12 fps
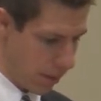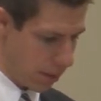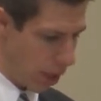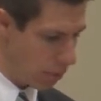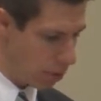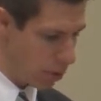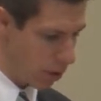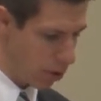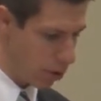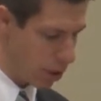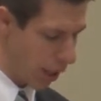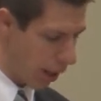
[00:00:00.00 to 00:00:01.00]
This helps us
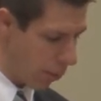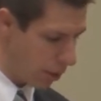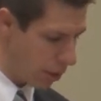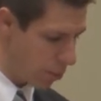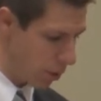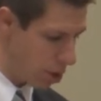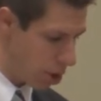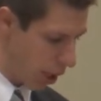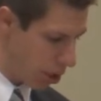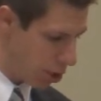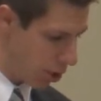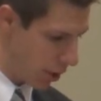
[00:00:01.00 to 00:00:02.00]
understand what this
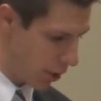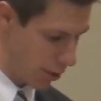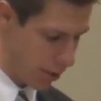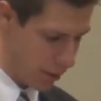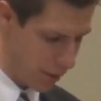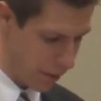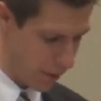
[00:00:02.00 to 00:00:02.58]
rejection is.